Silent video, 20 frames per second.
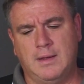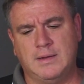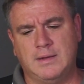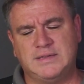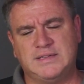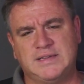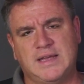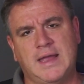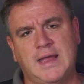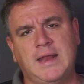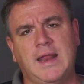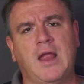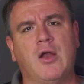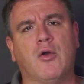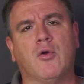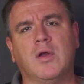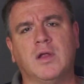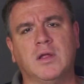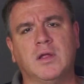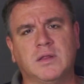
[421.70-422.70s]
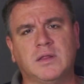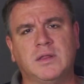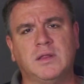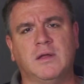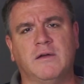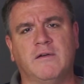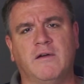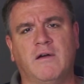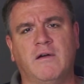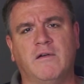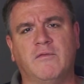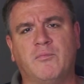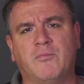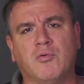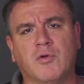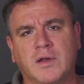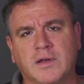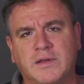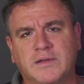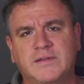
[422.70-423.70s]
tight areas of
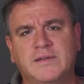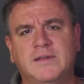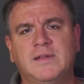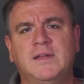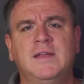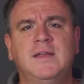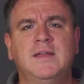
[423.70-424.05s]
print